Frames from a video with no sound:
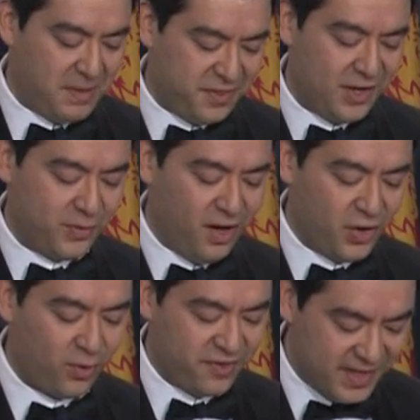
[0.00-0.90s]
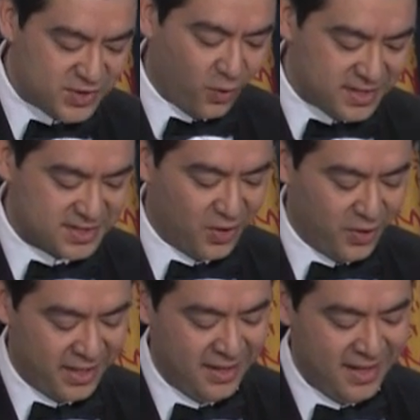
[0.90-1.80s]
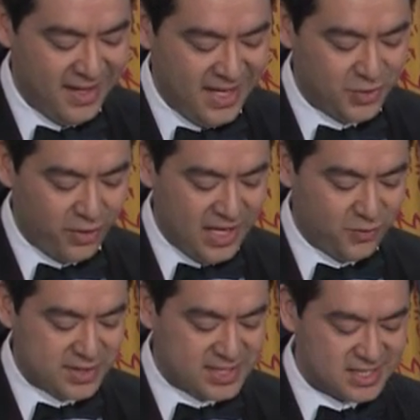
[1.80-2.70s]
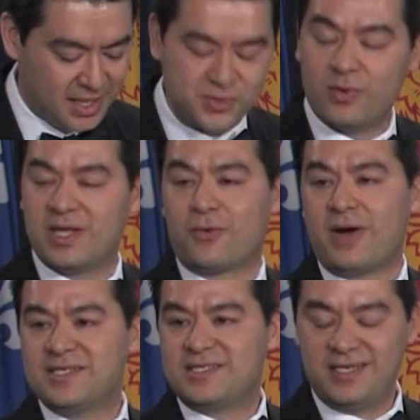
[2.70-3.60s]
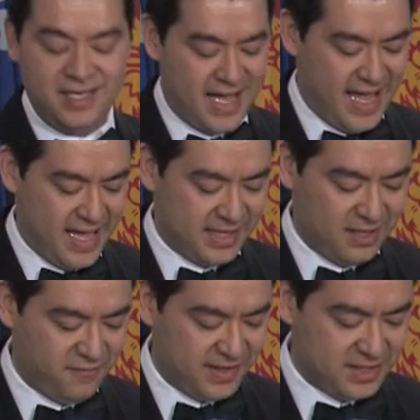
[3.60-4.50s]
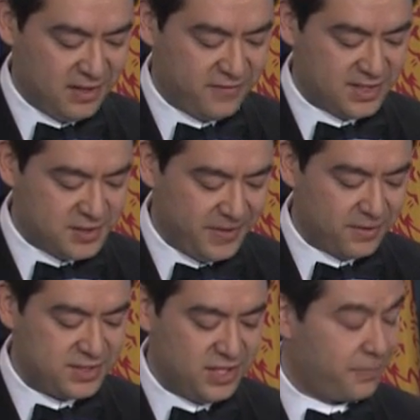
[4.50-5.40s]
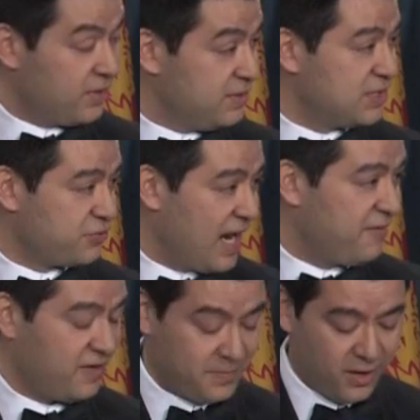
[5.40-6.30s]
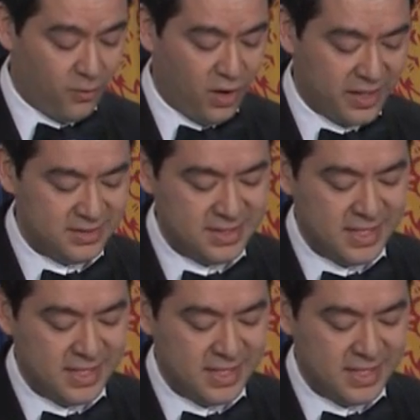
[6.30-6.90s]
I think we all know where this one is going. Nguyen was subsequently arrested and convicted of conspiracy to produce and traffic marijuana.